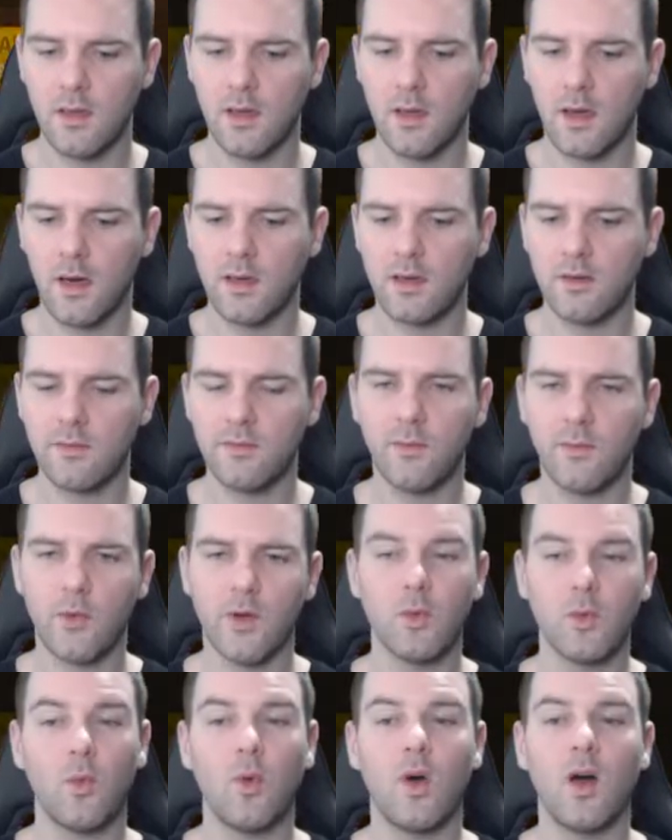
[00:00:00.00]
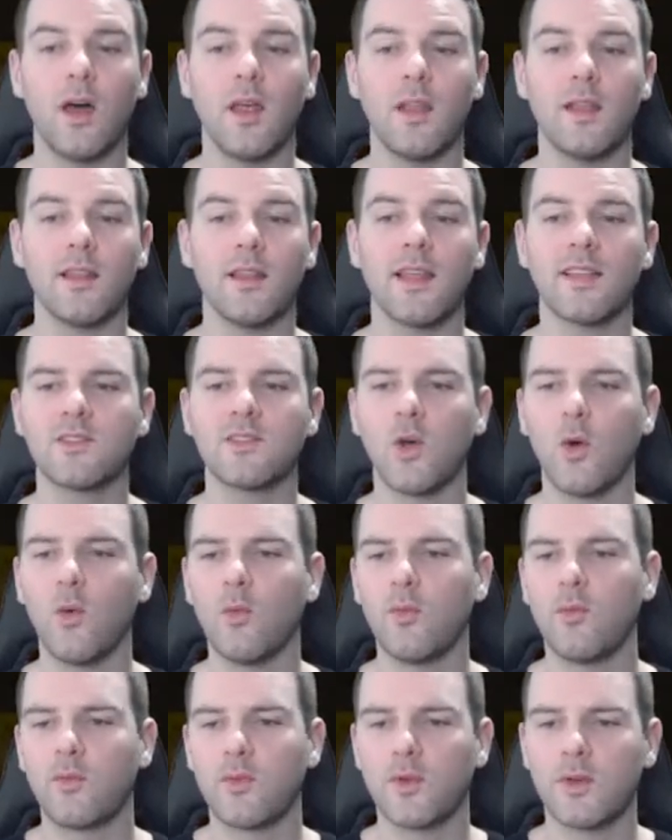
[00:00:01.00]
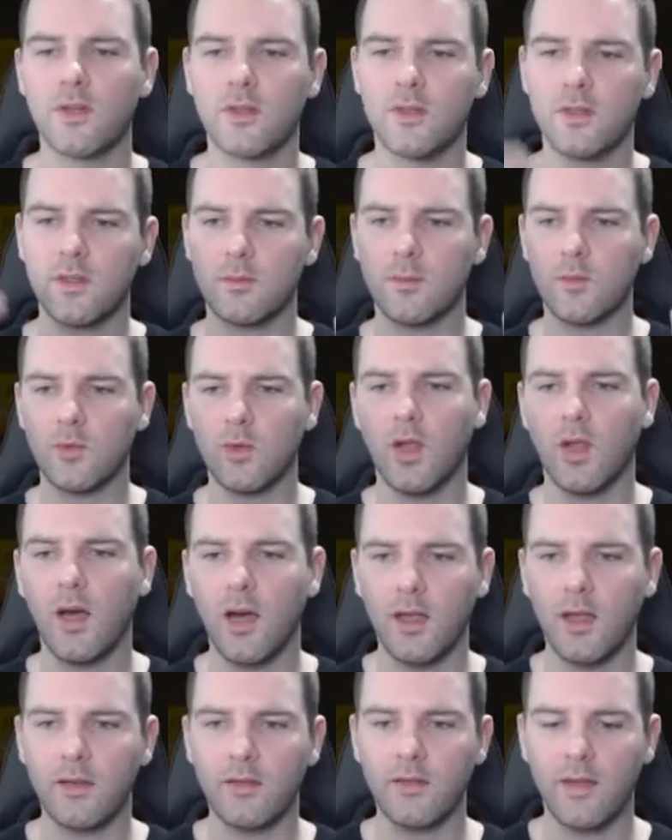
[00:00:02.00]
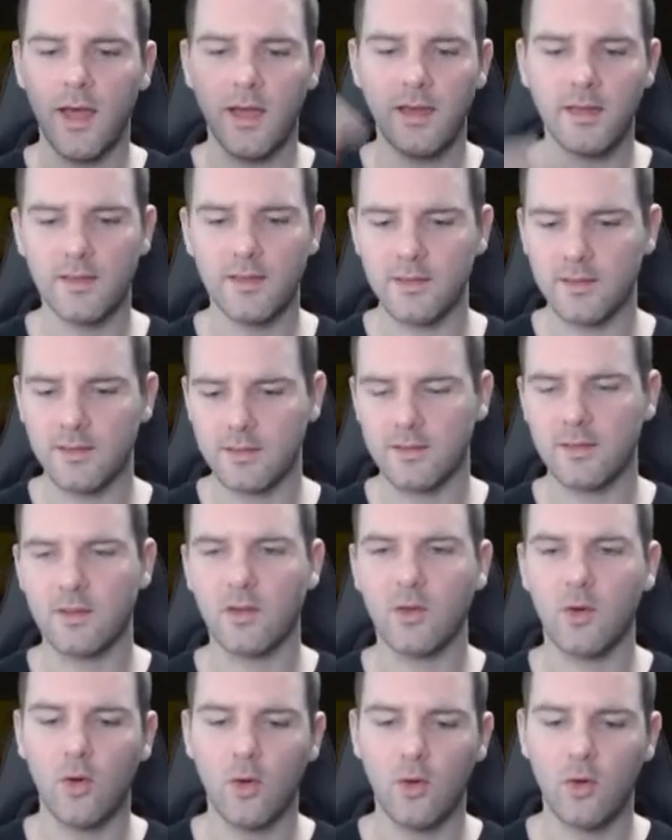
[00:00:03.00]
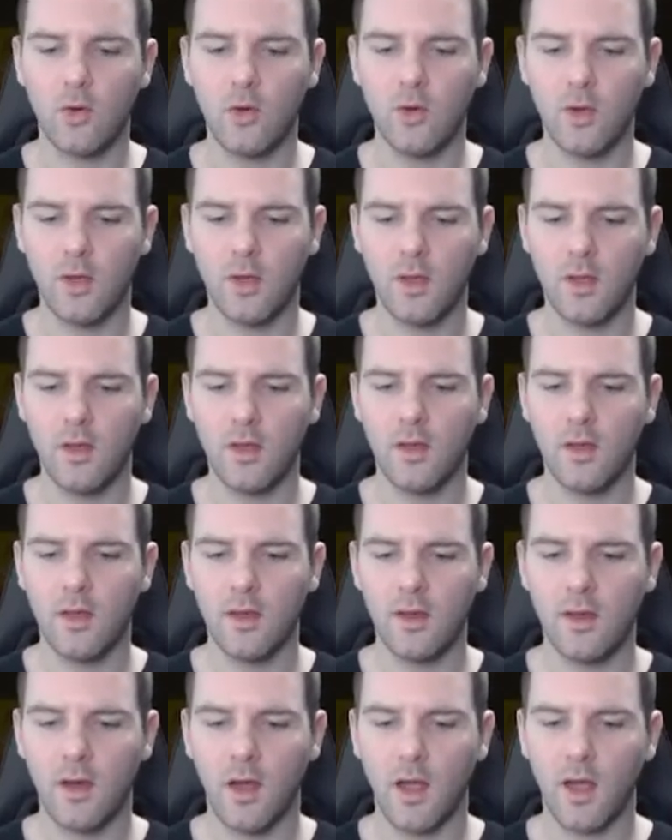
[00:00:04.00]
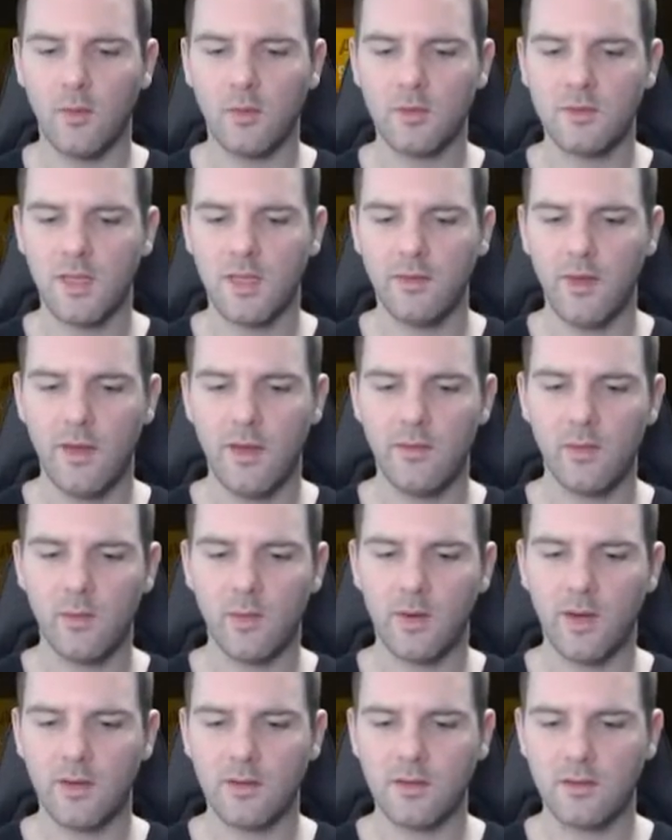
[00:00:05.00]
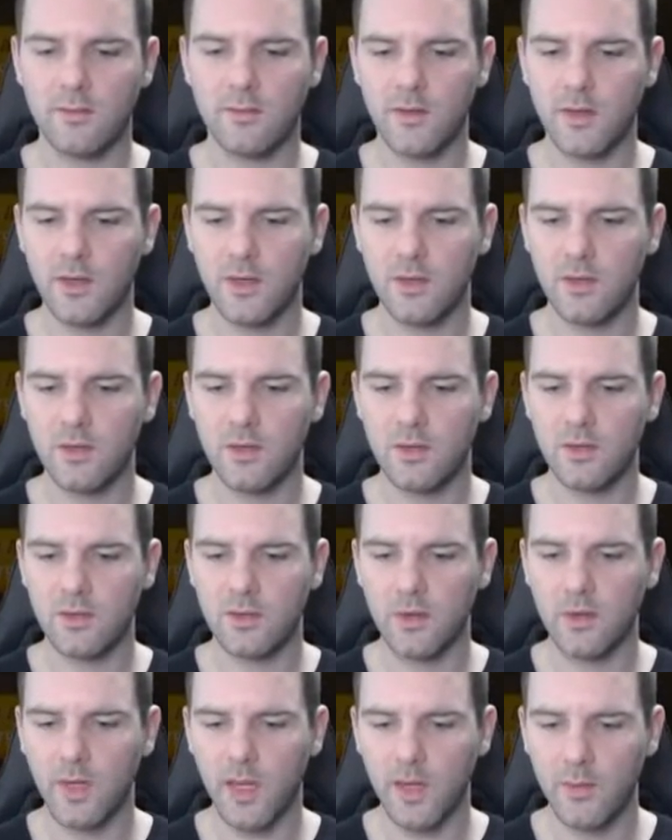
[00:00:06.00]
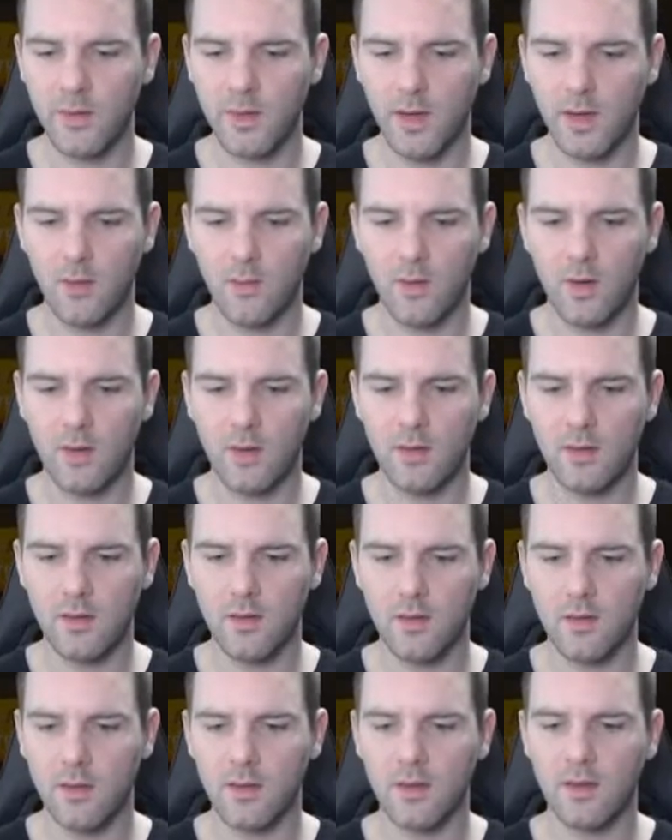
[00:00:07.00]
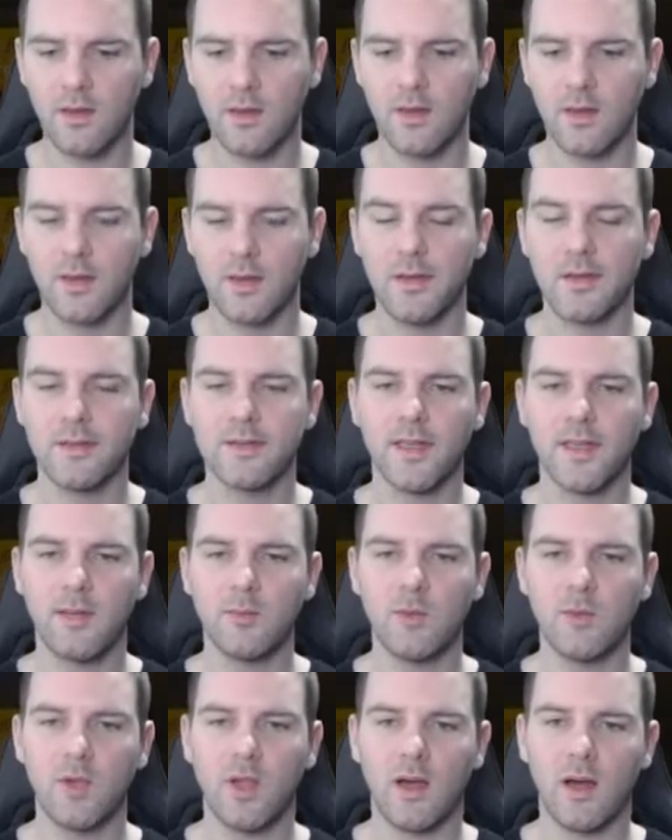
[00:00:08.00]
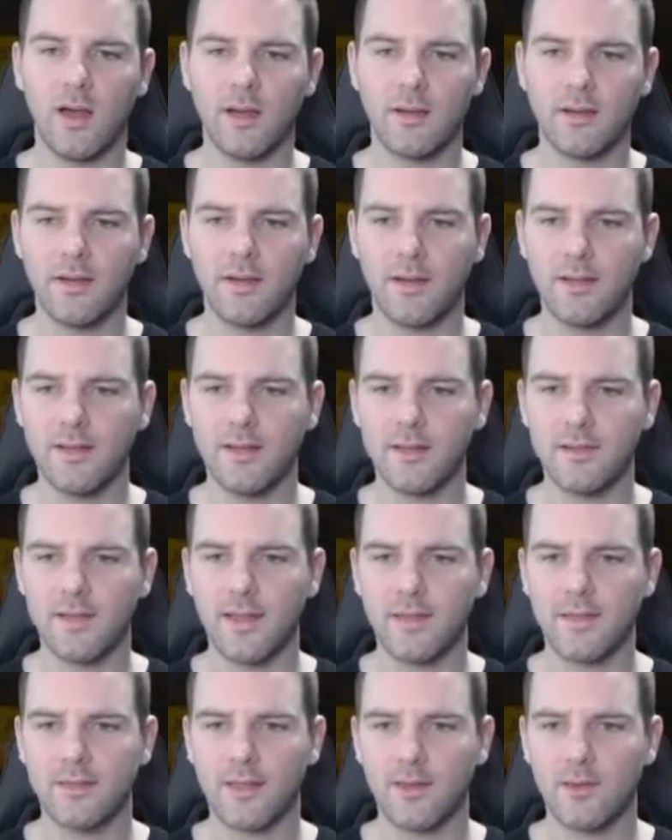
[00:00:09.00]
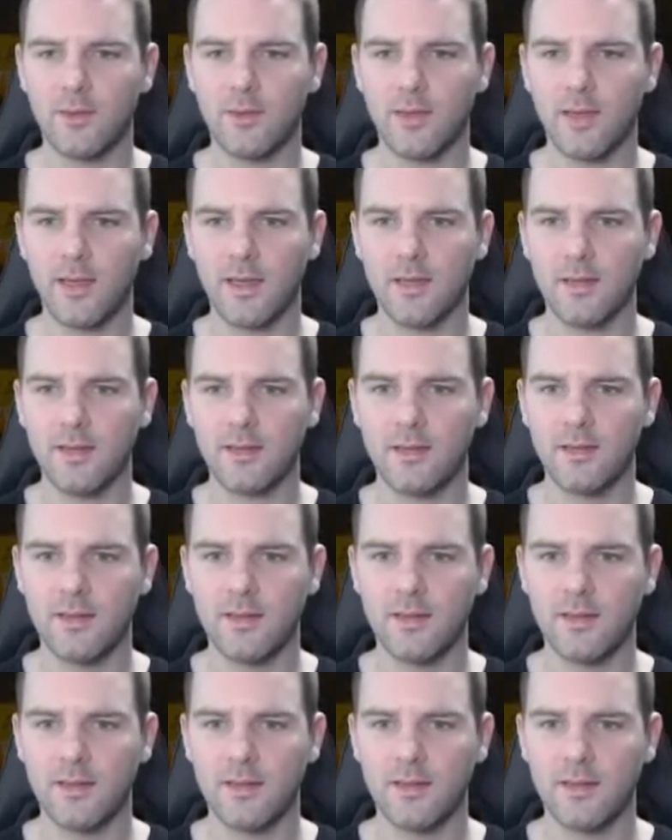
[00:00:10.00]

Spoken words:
141. Let's hope for Mulan. That is the goal. I almost have everyone else finished. Okay, we got one. 10 Mulan. I think that's all we're getting.